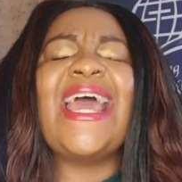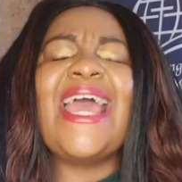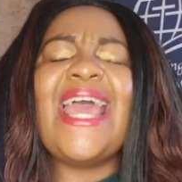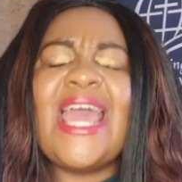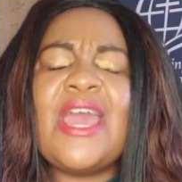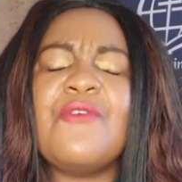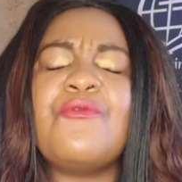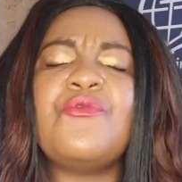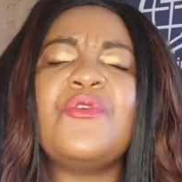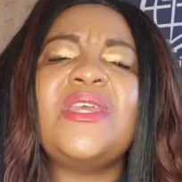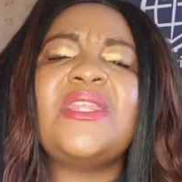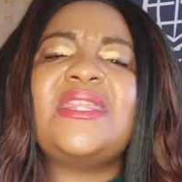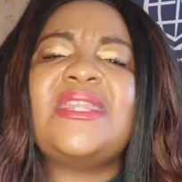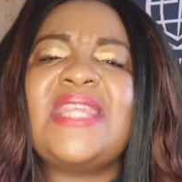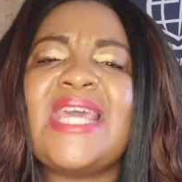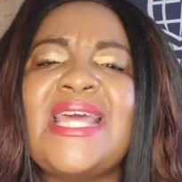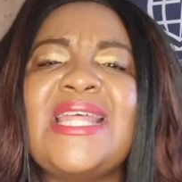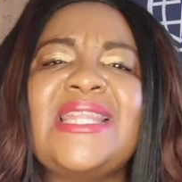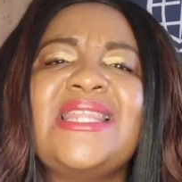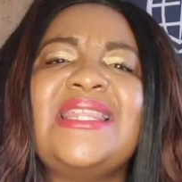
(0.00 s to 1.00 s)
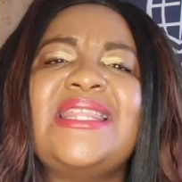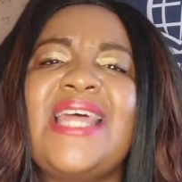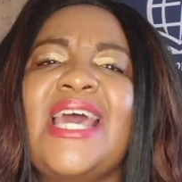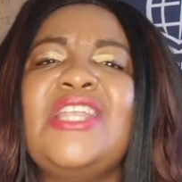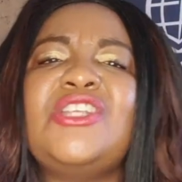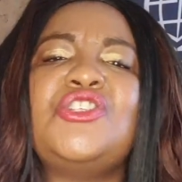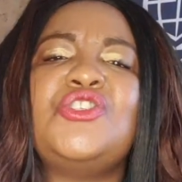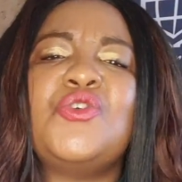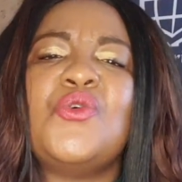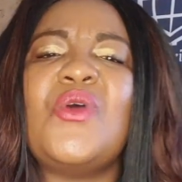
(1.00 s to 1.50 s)
Everything
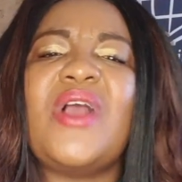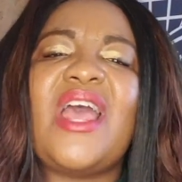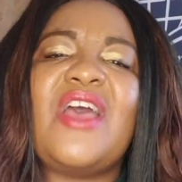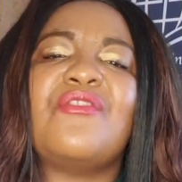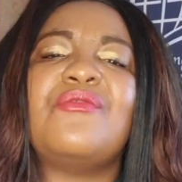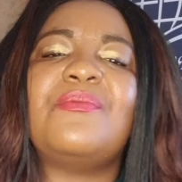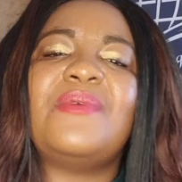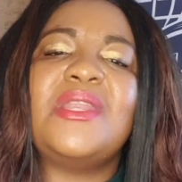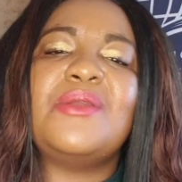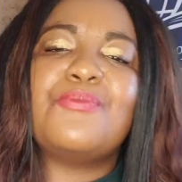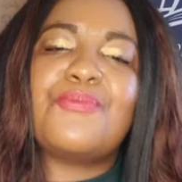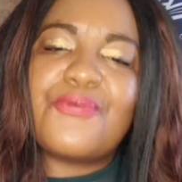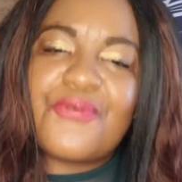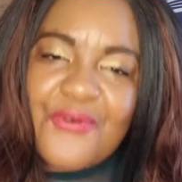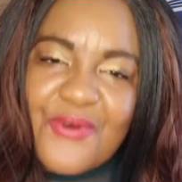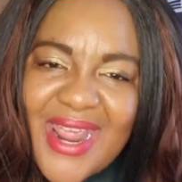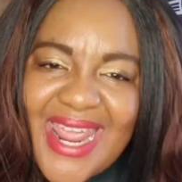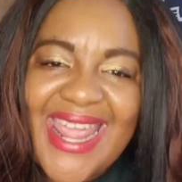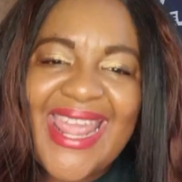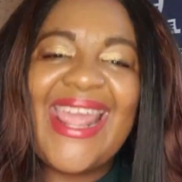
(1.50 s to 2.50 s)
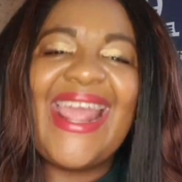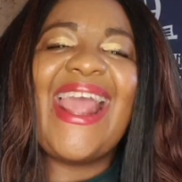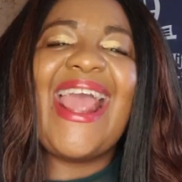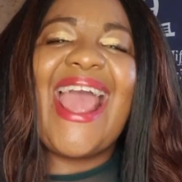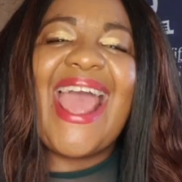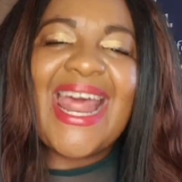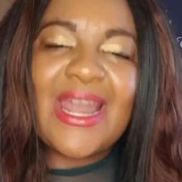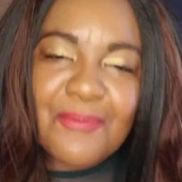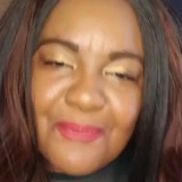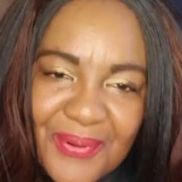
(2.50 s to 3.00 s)
that you have been praying
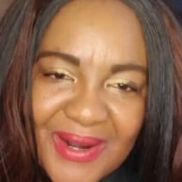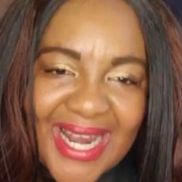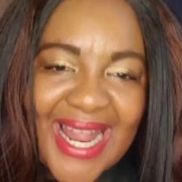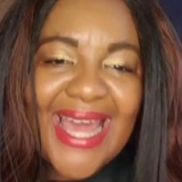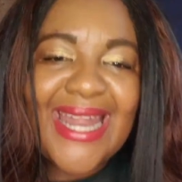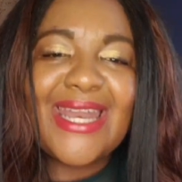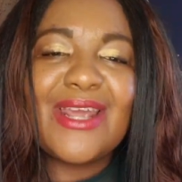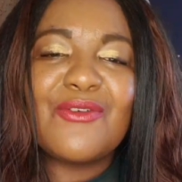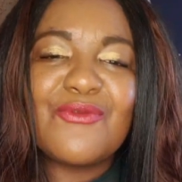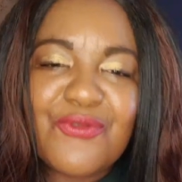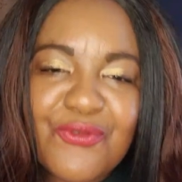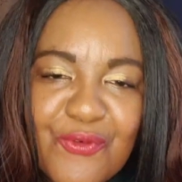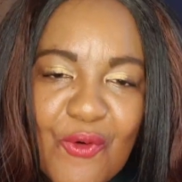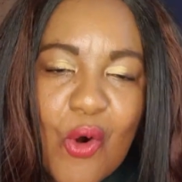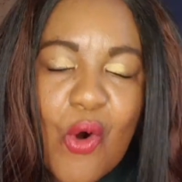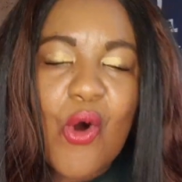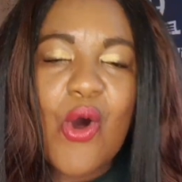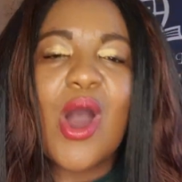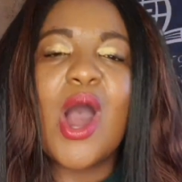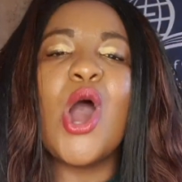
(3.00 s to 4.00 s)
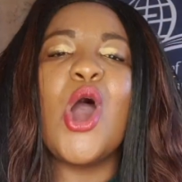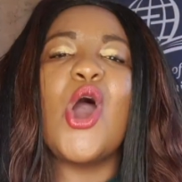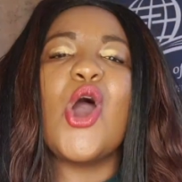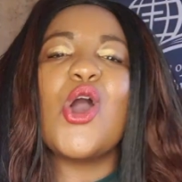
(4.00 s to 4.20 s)
and planning for,